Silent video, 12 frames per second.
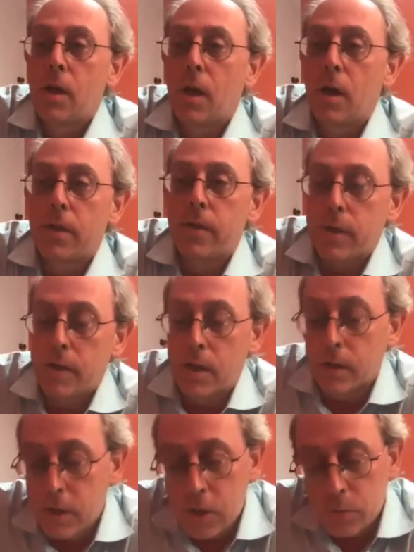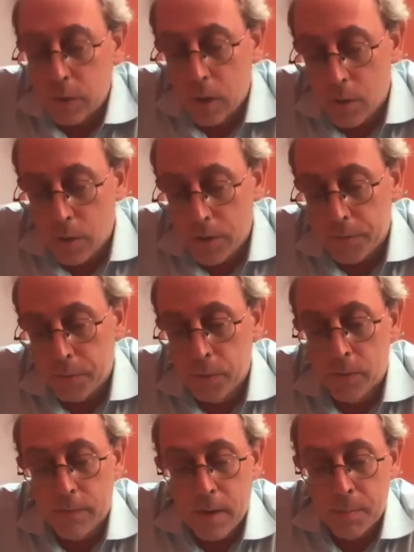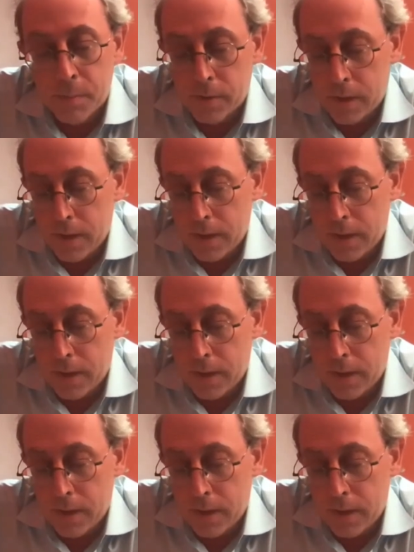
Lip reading: That at least will go through November